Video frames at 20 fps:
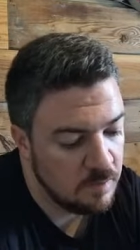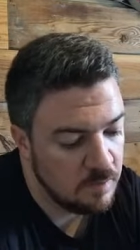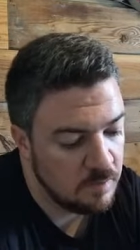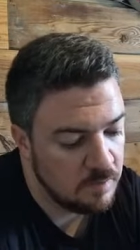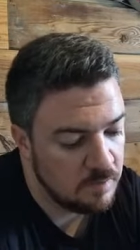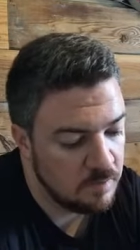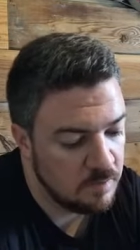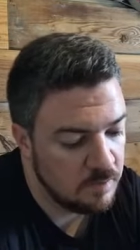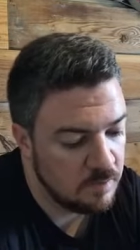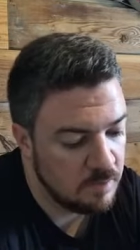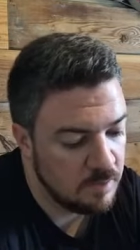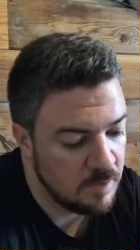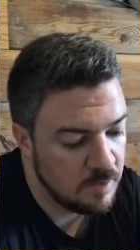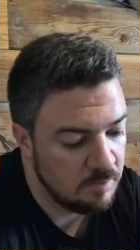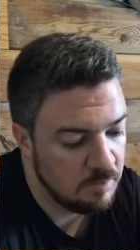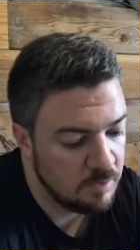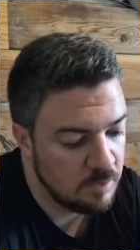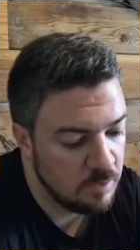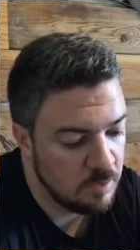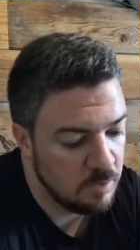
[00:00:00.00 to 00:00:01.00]
So do that
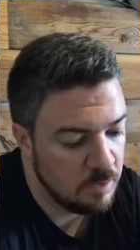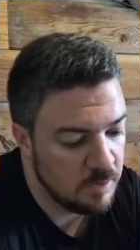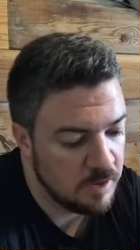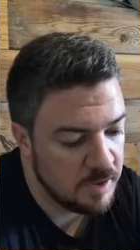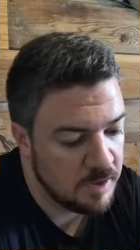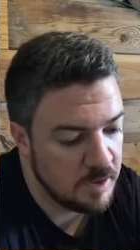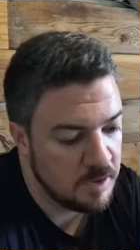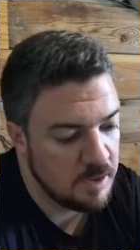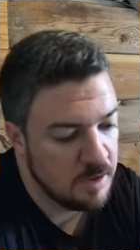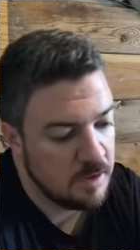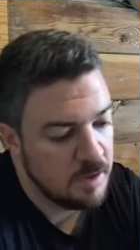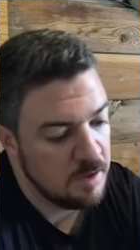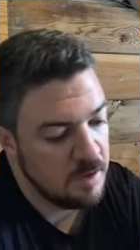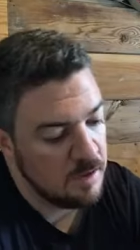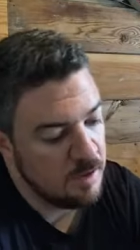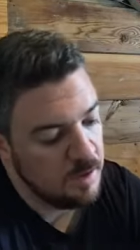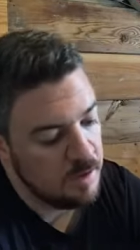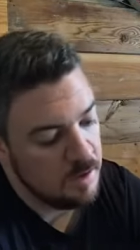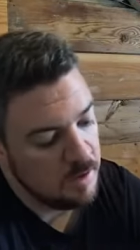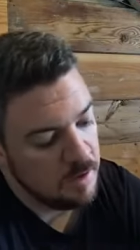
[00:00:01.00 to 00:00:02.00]
real quick,
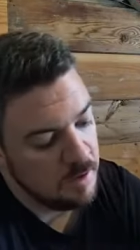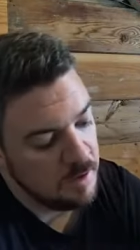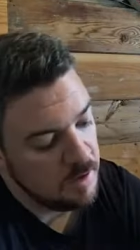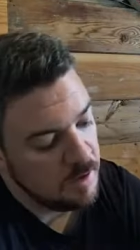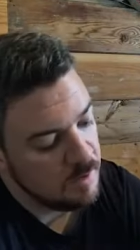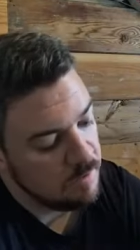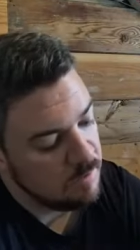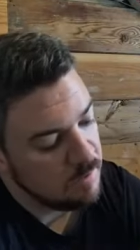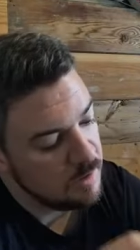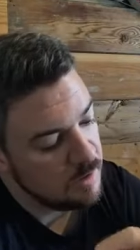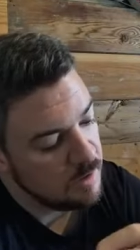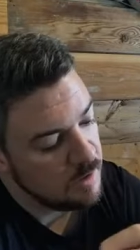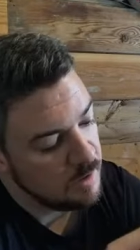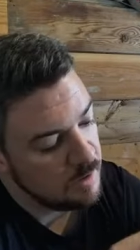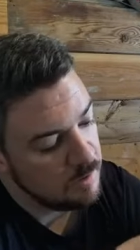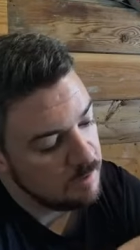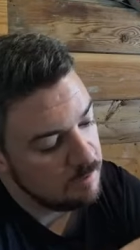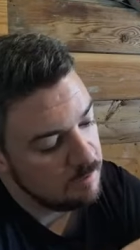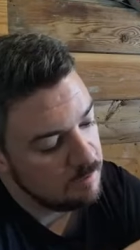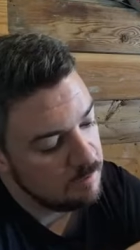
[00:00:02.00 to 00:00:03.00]
and
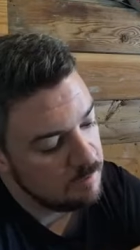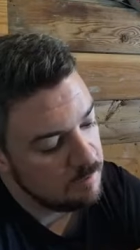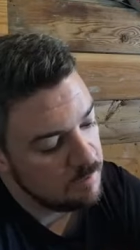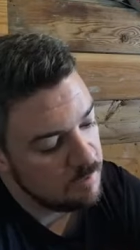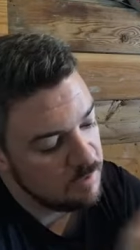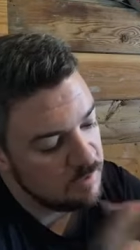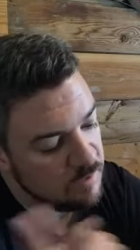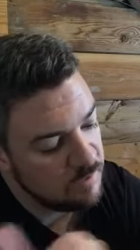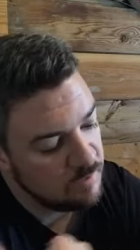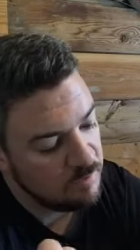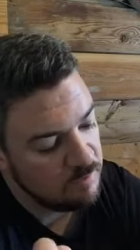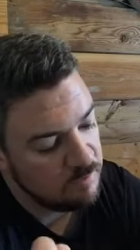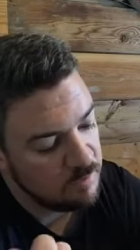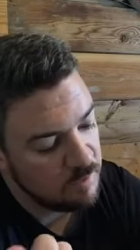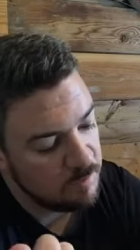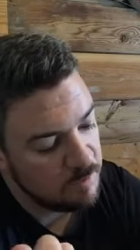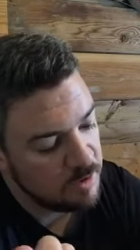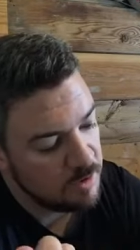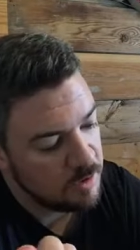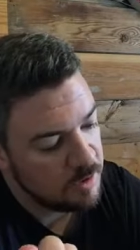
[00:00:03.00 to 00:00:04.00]
then just flip
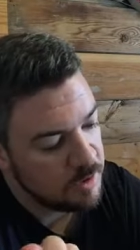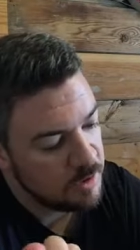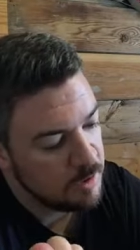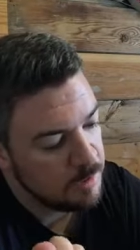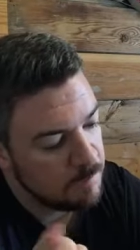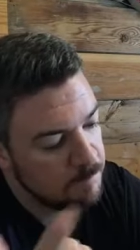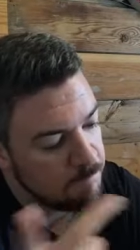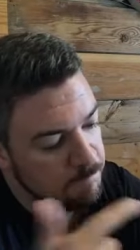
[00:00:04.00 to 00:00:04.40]
it on here.